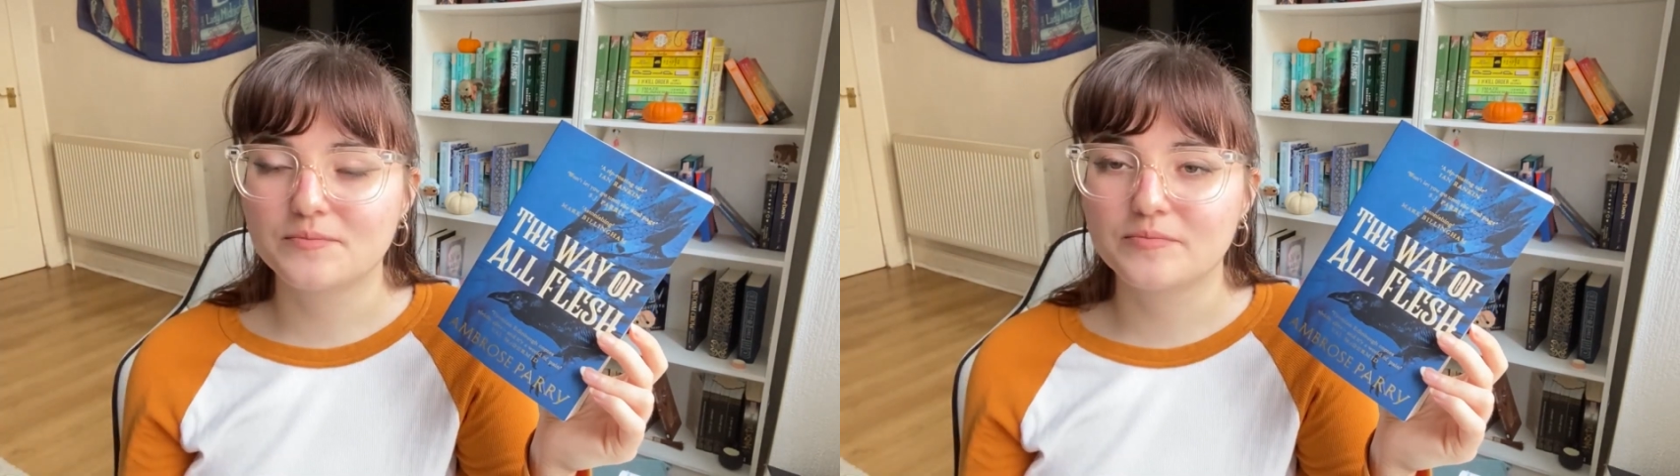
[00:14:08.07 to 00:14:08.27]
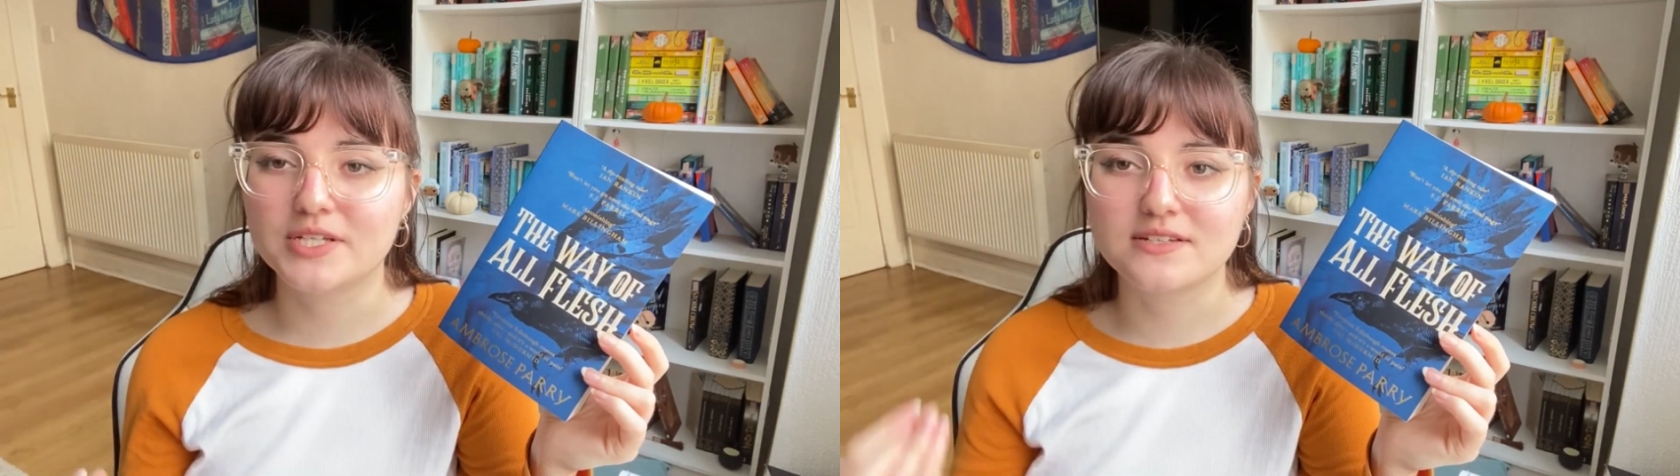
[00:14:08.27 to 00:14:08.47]

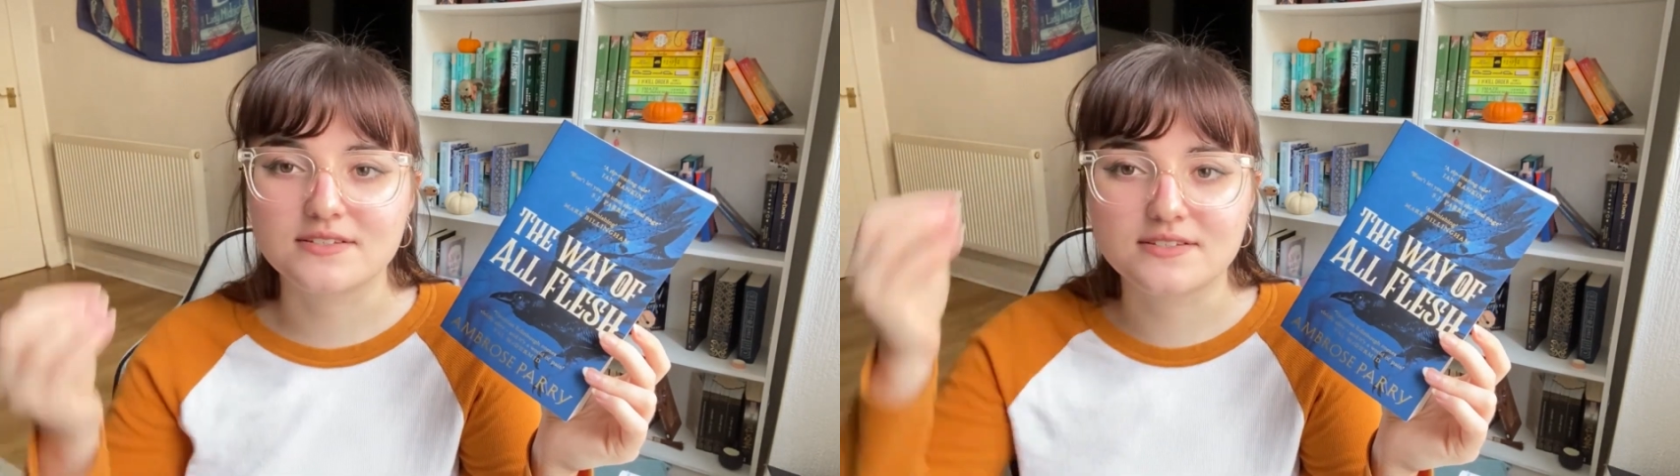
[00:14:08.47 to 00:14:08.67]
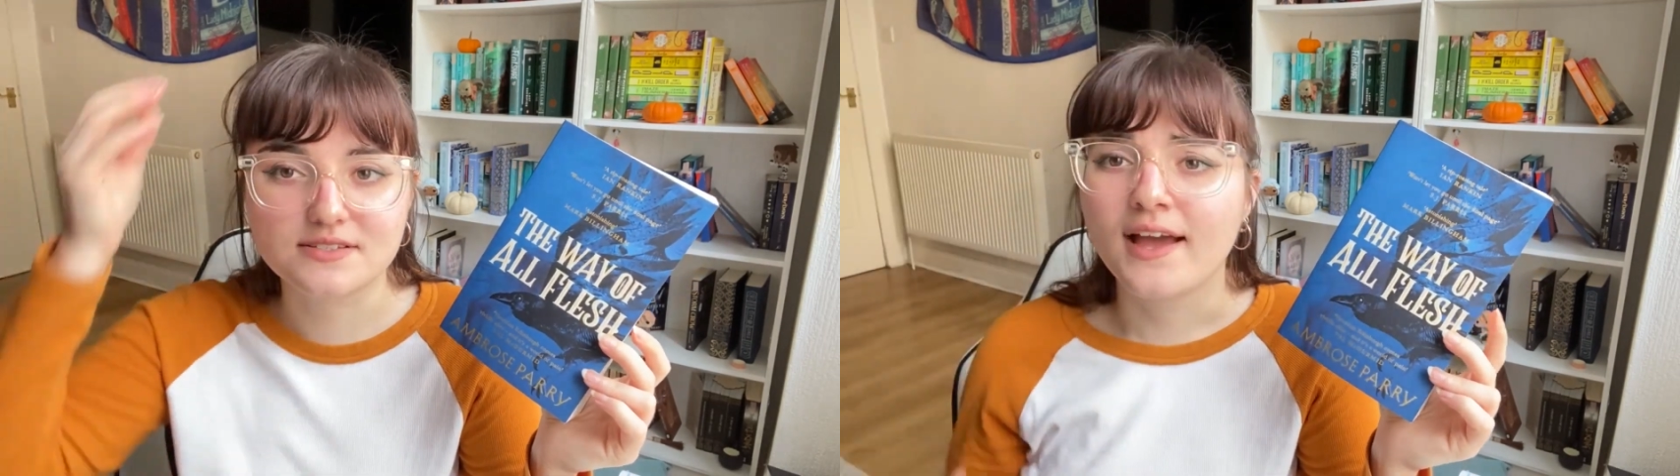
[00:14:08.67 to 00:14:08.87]

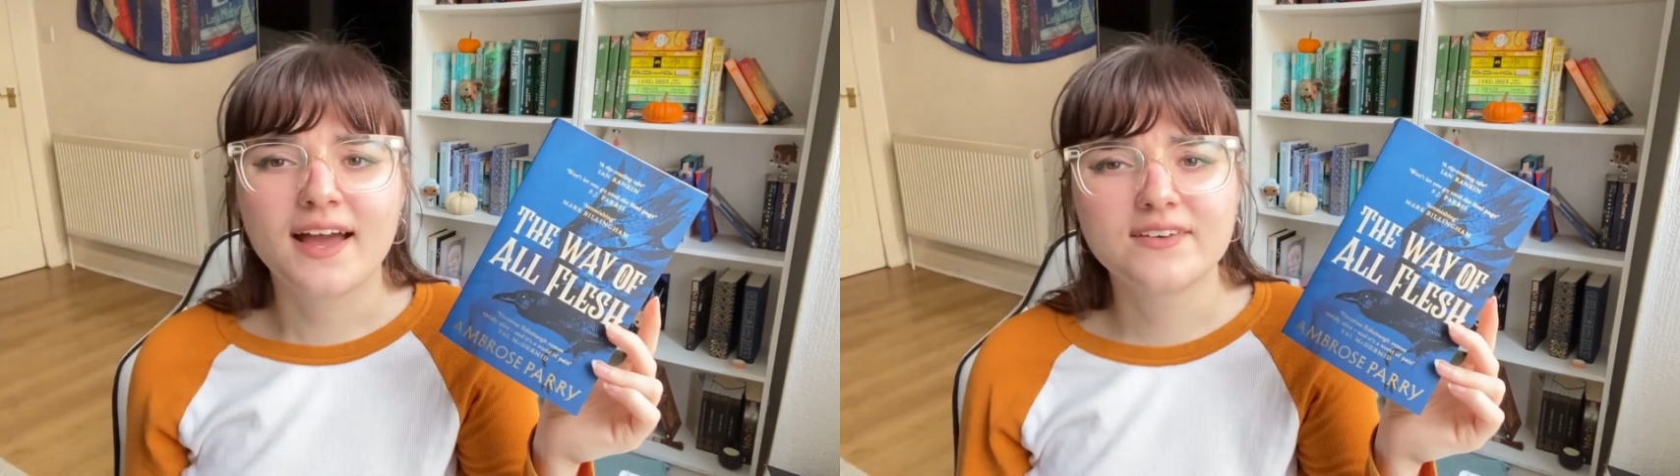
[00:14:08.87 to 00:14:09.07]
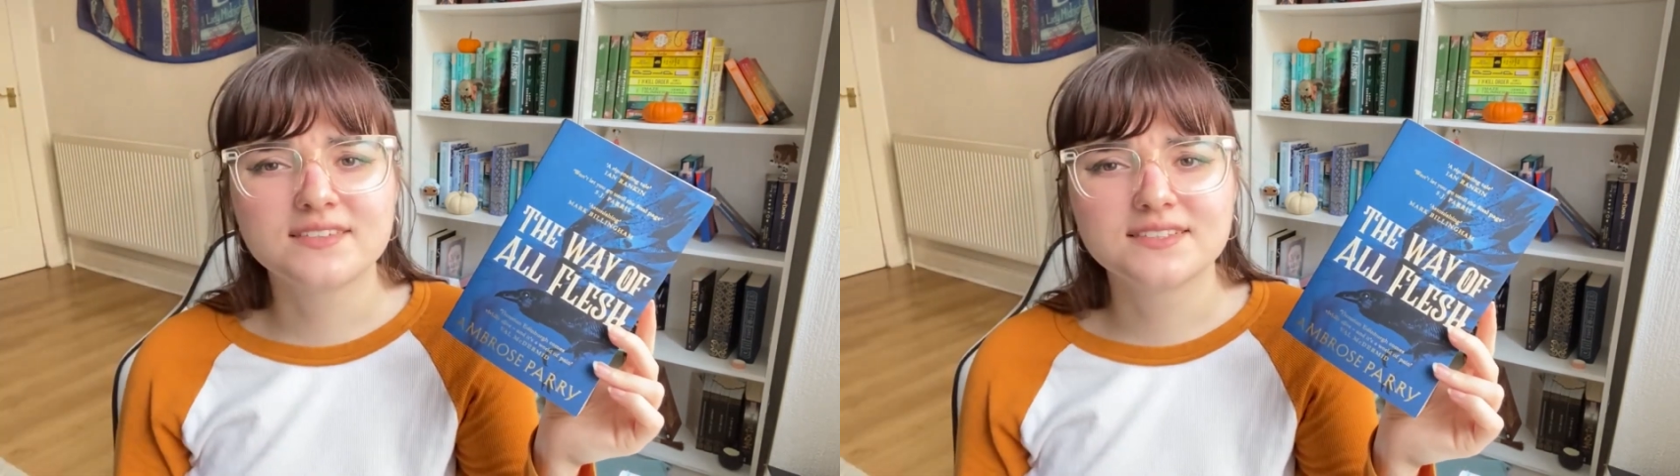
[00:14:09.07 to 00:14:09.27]
because I
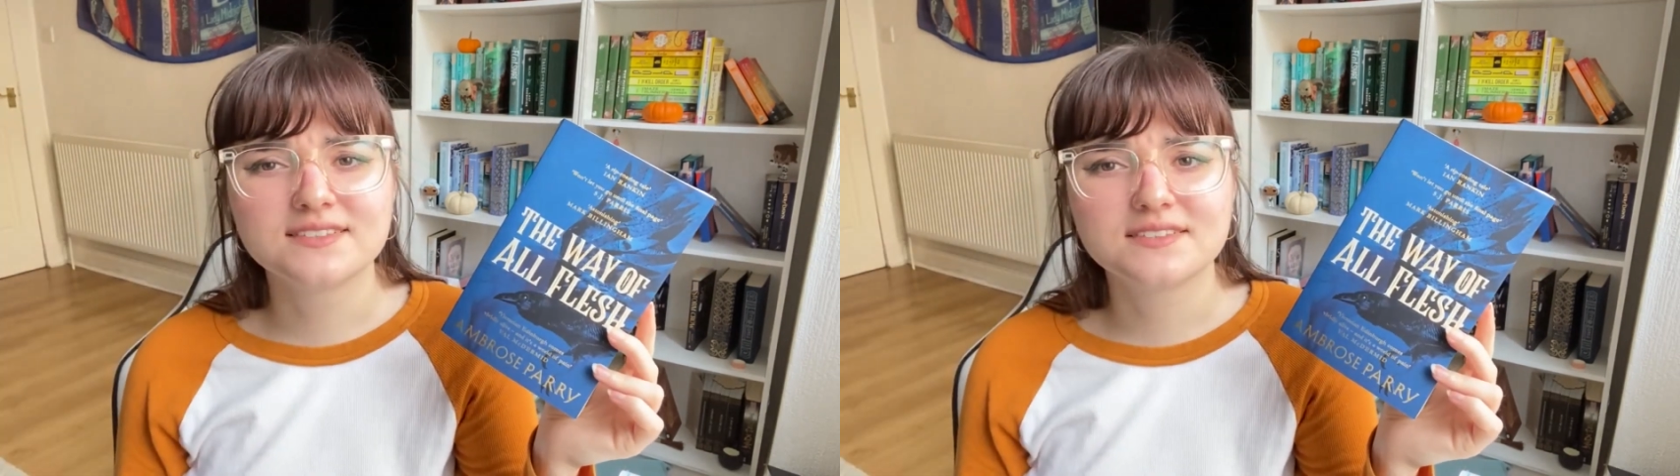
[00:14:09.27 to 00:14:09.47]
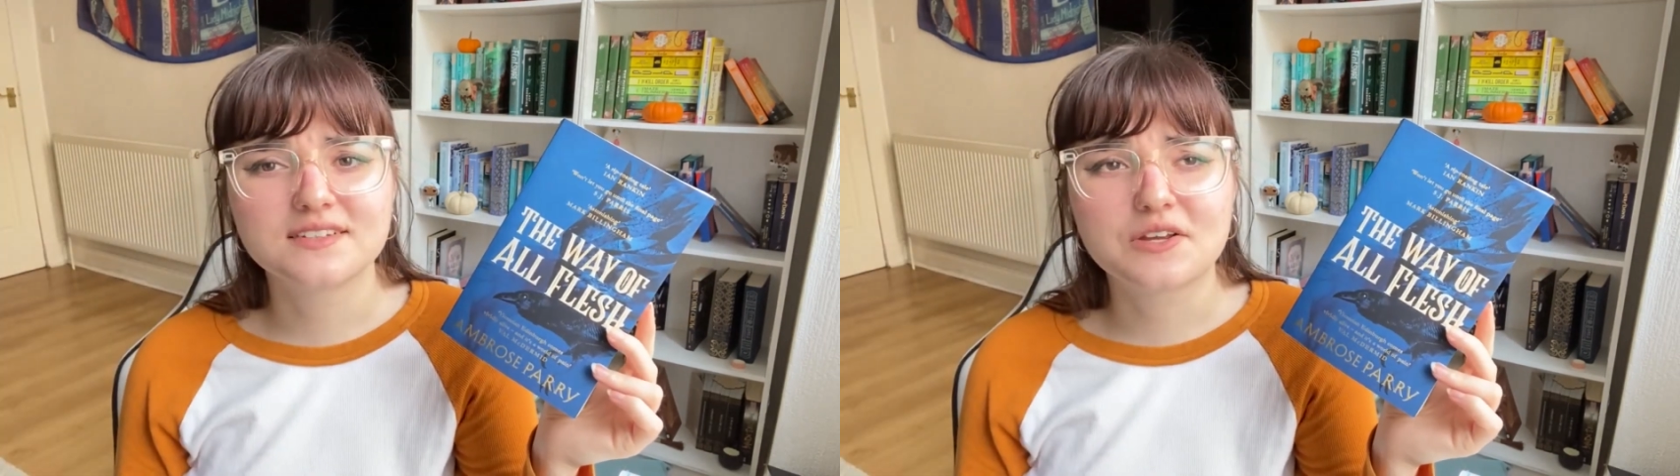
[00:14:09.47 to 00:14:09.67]

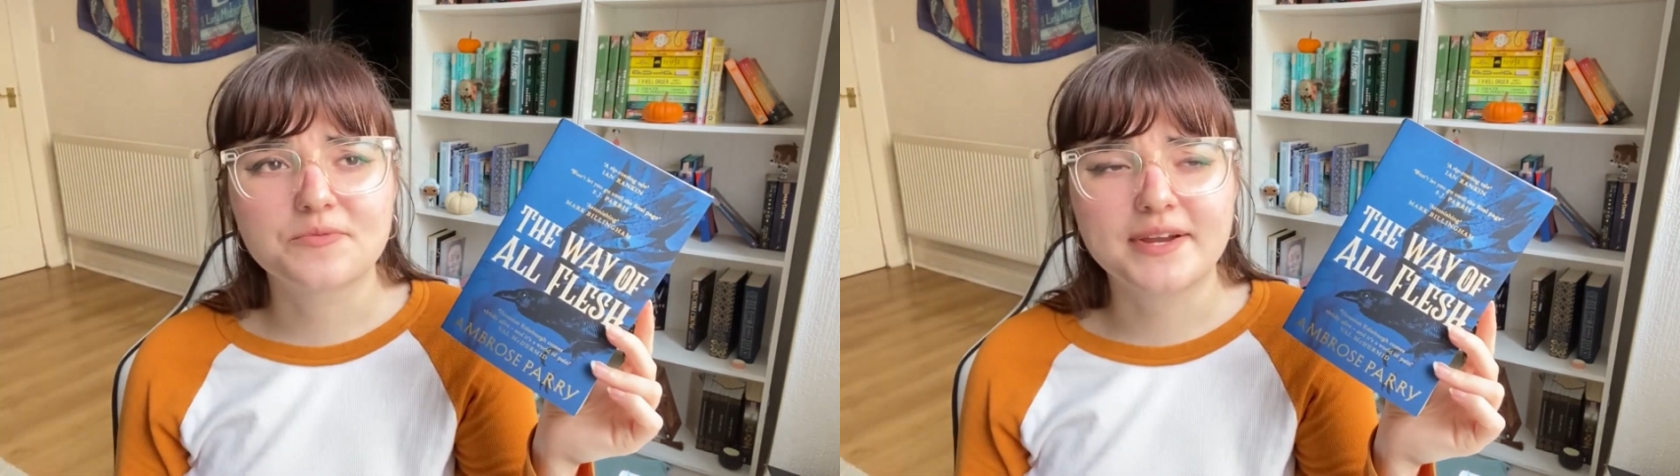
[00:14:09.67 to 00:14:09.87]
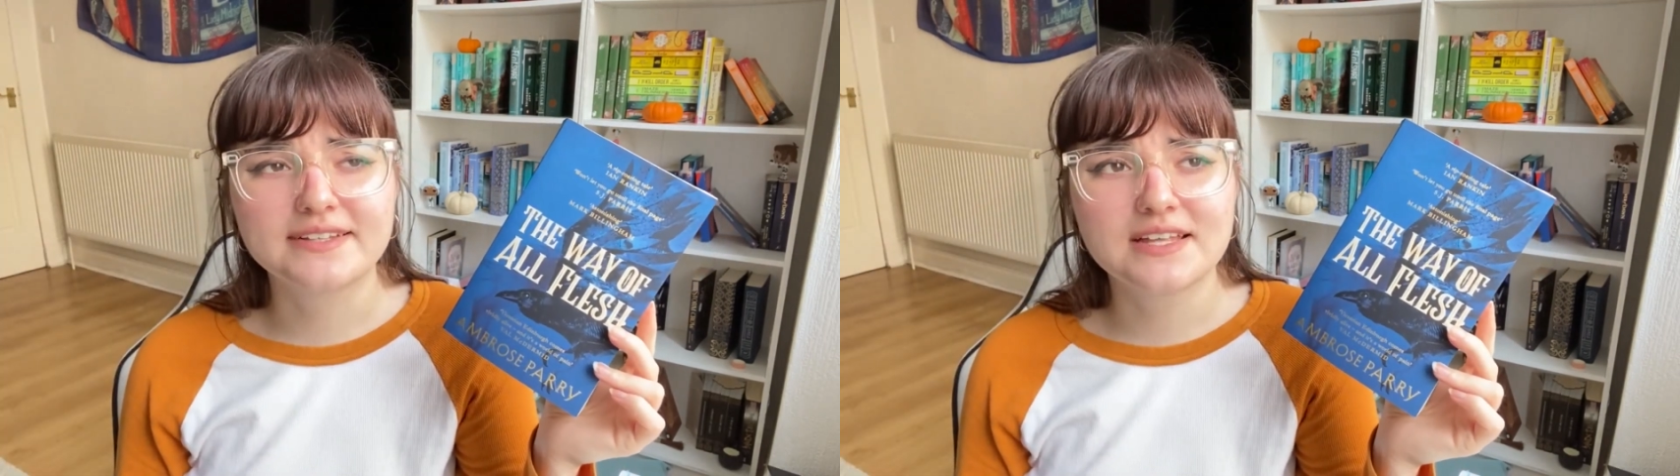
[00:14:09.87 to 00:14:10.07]
haven't
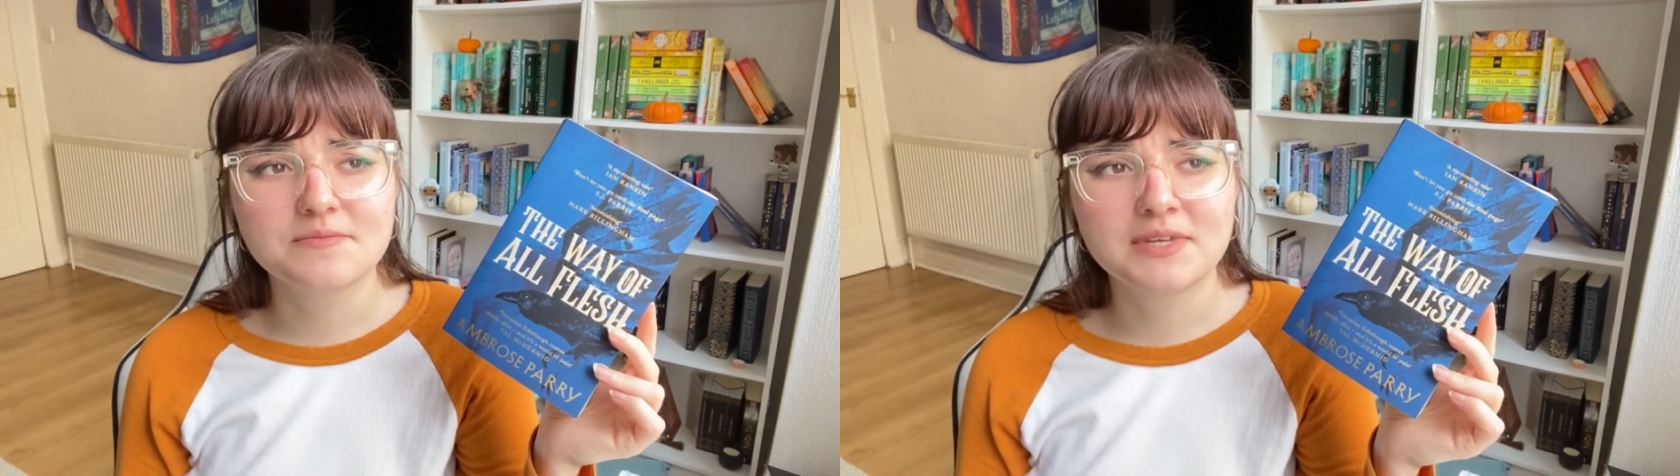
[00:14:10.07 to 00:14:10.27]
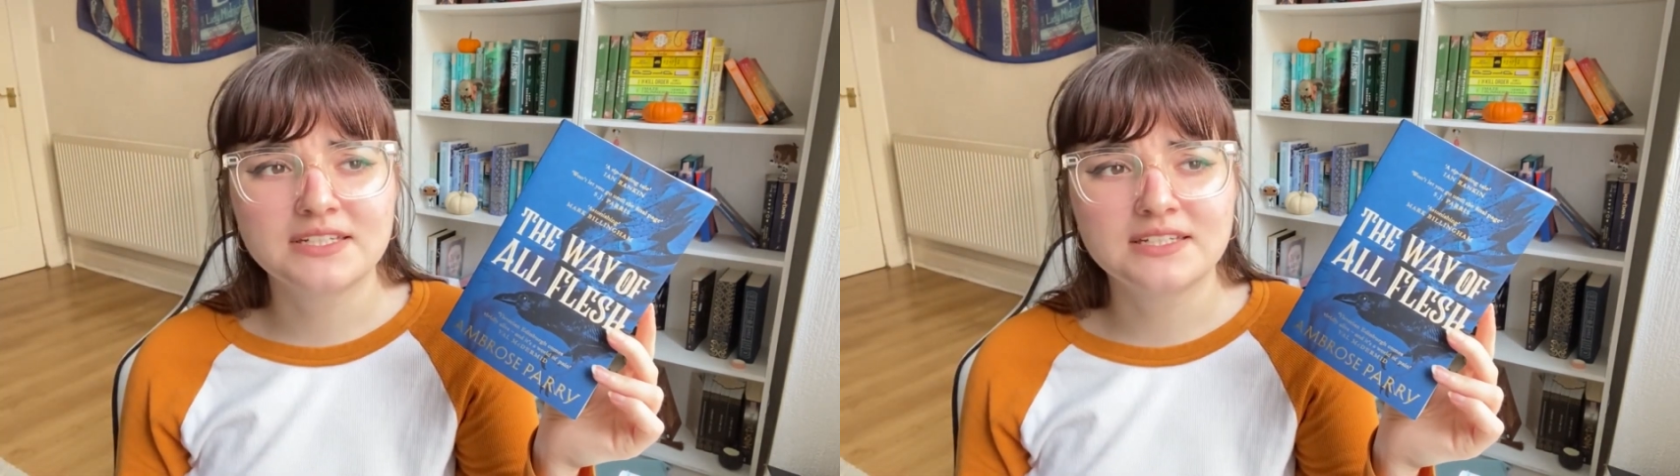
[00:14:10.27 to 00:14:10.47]
read that
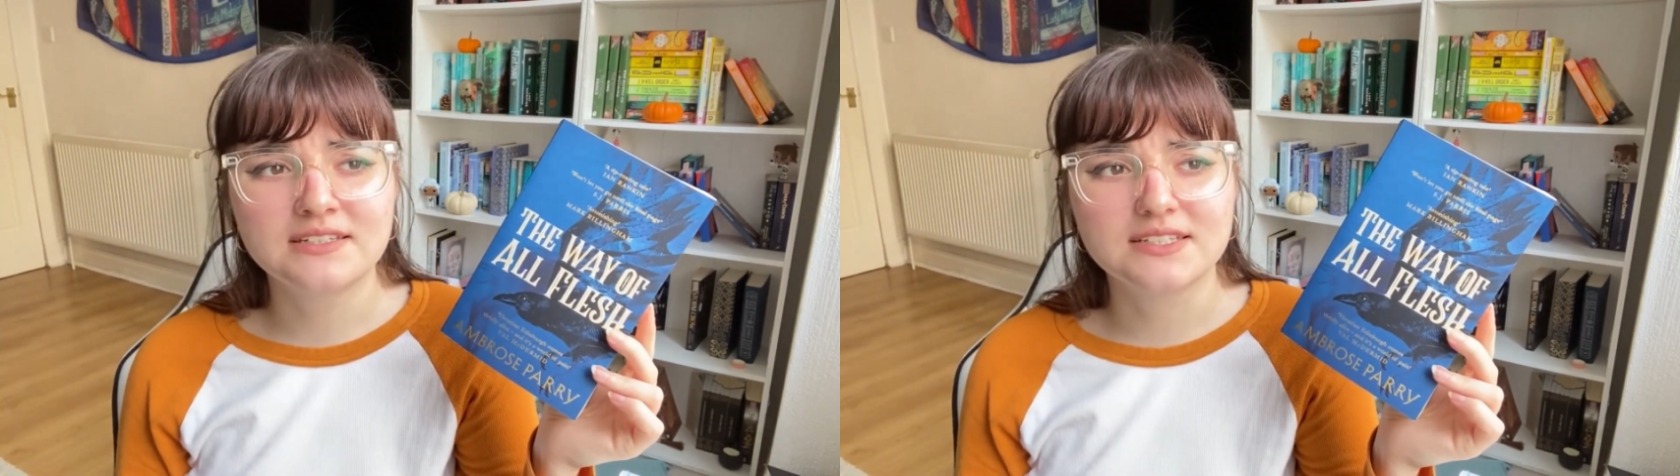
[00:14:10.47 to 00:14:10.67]
many,